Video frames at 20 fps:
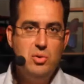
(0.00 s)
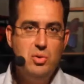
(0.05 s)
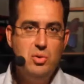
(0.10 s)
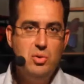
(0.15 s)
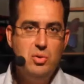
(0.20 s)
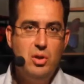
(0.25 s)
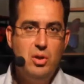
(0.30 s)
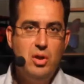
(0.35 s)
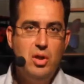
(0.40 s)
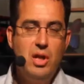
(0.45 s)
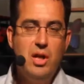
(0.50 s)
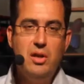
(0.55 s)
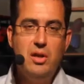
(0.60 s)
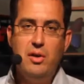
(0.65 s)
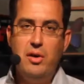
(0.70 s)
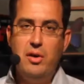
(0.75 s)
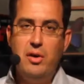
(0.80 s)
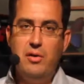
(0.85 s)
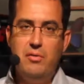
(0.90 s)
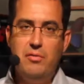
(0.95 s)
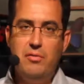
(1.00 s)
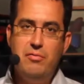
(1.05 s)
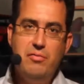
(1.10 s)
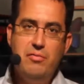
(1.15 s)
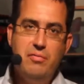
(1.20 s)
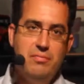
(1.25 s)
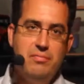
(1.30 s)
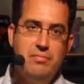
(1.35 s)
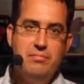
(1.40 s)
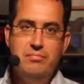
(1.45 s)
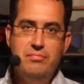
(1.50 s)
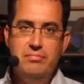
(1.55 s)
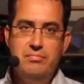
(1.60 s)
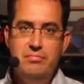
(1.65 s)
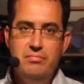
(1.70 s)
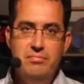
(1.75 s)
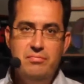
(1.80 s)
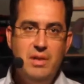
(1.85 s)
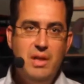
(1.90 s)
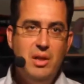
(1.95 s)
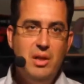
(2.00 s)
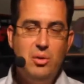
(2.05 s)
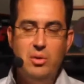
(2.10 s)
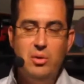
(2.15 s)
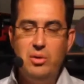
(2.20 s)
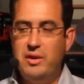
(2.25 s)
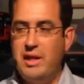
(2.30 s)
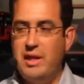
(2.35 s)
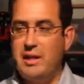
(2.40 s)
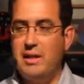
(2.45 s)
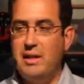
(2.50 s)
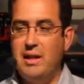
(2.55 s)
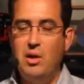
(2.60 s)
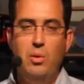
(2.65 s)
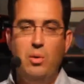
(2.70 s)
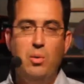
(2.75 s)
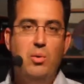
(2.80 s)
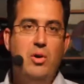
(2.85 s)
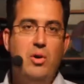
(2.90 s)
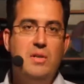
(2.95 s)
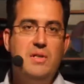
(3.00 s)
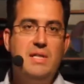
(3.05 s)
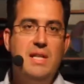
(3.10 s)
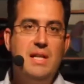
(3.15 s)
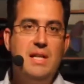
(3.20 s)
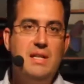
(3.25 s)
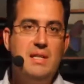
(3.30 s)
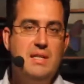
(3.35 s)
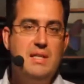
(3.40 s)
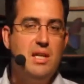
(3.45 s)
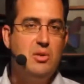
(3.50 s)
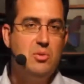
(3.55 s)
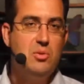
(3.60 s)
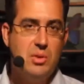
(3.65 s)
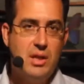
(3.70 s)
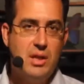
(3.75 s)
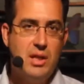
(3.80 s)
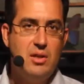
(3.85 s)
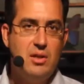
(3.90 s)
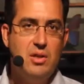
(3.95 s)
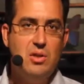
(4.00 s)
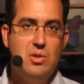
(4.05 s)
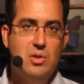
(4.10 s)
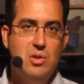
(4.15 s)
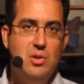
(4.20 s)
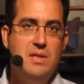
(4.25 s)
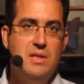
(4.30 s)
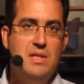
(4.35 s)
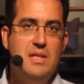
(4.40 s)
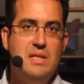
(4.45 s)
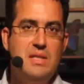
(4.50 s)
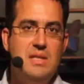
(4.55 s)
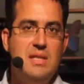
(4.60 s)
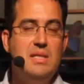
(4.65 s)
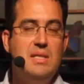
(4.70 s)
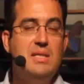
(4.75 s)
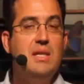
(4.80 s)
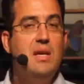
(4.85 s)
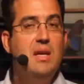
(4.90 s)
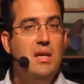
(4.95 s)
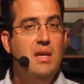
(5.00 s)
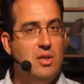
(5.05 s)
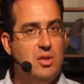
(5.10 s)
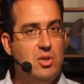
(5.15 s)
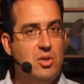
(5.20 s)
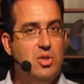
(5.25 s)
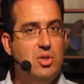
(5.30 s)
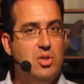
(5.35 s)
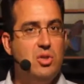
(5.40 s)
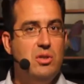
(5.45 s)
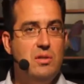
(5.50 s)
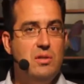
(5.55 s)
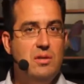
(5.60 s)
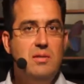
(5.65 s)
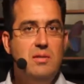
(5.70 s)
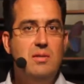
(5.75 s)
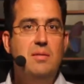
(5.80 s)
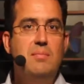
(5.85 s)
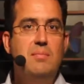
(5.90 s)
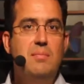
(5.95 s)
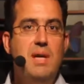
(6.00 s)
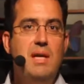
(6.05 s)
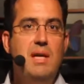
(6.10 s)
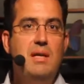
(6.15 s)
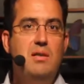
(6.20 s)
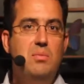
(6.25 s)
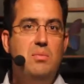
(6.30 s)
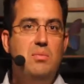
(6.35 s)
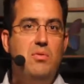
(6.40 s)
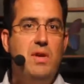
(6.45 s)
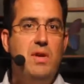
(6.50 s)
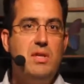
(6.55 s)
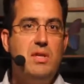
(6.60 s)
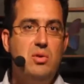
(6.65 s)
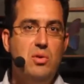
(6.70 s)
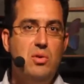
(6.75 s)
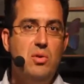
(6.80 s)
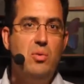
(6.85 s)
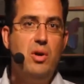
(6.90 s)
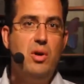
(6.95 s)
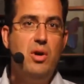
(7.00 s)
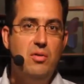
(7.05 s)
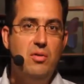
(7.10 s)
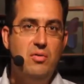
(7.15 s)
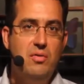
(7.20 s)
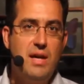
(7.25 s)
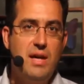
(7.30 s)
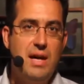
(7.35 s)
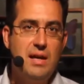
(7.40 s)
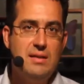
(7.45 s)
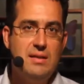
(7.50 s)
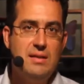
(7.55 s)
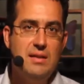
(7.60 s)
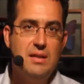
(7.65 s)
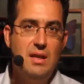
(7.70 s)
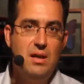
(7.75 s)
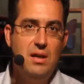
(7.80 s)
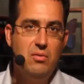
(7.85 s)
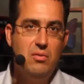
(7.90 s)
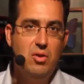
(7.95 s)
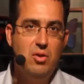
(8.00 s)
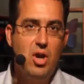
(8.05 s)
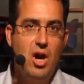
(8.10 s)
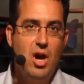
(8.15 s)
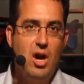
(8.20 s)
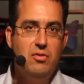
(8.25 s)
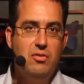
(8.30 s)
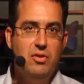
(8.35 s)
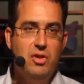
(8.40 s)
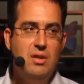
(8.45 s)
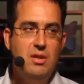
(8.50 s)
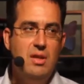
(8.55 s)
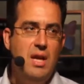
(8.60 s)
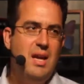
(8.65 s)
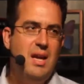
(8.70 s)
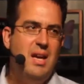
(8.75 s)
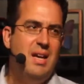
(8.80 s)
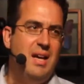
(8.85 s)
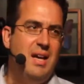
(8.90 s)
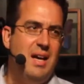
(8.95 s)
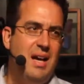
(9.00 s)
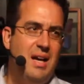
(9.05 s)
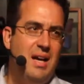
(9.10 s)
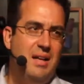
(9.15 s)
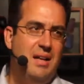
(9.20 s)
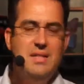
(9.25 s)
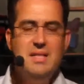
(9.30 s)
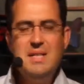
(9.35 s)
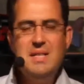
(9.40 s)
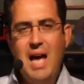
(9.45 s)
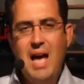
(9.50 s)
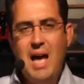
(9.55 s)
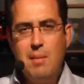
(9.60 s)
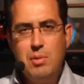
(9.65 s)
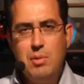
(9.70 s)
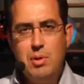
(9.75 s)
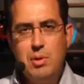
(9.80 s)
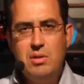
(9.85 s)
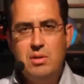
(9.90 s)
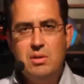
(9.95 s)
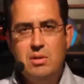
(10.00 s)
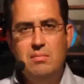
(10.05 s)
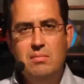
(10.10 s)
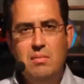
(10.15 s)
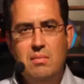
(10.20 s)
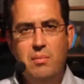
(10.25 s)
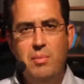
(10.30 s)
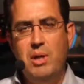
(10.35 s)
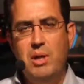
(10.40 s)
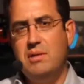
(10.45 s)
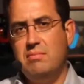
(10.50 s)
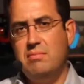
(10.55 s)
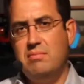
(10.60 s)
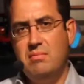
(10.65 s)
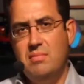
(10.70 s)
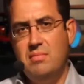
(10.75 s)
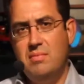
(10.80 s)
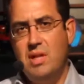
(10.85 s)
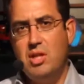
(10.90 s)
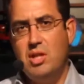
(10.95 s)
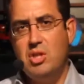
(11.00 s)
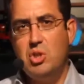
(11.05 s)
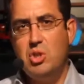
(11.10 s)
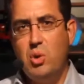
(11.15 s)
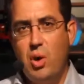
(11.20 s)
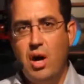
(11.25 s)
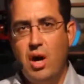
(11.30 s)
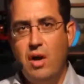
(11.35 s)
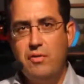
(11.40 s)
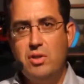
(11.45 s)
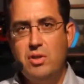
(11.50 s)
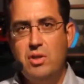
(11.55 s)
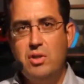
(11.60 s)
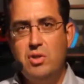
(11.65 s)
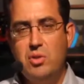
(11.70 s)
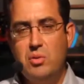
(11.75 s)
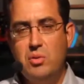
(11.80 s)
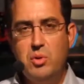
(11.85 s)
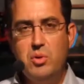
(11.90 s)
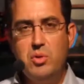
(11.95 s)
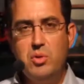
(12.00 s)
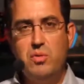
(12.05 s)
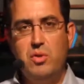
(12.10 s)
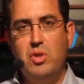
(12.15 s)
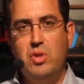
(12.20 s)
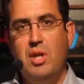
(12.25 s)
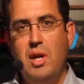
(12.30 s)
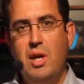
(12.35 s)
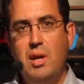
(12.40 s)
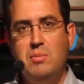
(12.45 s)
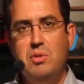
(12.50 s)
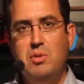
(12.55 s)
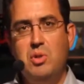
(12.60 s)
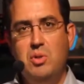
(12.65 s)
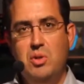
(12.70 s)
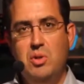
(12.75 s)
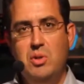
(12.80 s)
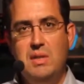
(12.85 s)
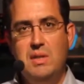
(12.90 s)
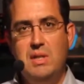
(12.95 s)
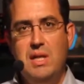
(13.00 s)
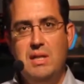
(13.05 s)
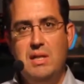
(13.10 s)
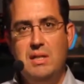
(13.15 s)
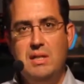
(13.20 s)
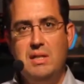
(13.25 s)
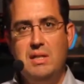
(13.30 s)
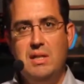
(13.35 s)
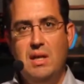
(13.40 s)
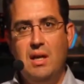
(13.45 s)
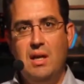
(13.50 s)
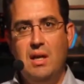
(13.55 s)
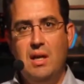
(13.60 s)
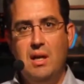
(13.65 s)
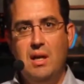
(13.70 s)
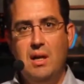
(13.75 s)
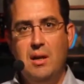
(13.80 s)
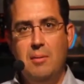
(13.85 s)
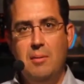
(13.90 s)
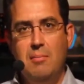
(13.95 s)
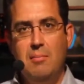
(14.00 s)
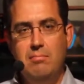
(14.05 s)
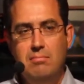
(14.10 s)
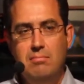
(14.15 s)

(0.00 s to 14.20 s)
do a lot of little technical works that is not related to your thesis. You should make the professor aware of that very often. This happens, but not so often. So most of the time, students get a